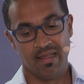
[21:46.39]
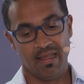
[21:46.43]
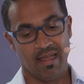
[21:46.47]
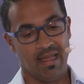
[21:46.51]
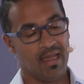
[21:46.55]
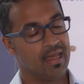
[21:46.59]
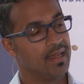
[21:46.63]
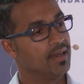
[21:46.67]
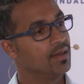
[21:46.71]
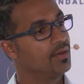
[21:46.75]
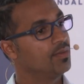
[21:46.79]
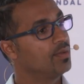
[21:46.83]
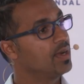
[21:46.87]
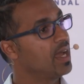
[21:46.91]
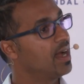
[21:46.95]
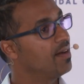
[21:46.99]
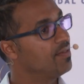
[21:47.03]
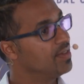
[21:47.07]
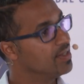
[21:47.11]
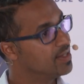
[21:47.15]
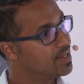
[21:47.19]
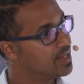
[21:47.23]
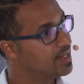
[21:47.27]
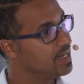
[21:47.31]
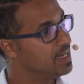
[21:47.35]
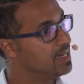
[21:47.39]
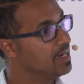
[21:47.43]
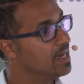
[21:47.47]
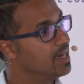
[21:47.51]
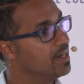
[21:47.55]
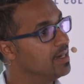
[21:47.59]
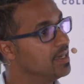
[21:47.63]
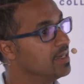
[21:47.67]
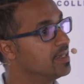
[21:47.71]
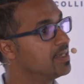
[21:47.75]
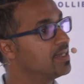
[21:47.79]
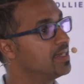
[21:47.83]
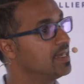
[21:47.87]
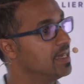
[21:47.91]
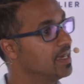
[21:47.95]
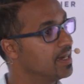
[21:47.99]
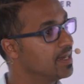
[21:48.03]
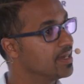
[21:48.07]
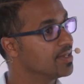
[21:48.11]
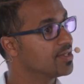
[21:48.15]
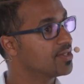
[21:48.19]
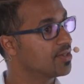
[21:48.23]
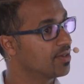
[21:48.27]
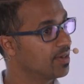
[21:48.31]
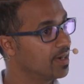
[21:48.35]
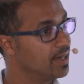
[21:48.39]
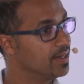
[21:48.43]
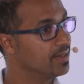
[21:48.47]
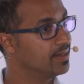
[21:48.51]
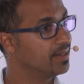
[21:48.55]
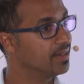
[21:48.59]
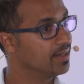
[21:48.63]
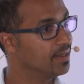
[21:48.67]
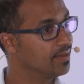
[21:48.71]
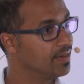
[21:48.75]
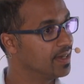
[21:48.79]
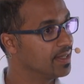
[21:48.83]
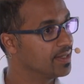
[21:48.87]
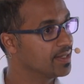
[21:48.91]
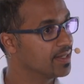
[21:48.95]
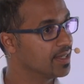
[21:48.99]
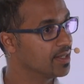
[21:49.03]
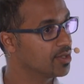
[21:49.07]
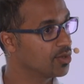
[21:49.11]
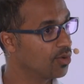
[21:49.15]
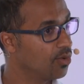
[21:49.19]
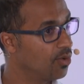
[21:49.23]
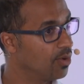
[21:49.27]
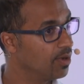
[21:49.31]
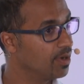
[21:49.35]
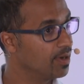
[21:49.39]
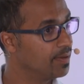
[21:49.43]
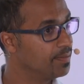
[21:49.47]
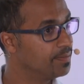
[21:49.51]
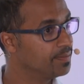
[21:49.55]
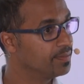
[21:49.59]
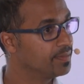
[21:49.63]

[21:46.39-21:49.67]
and we haven't seen any CNS-related events at all.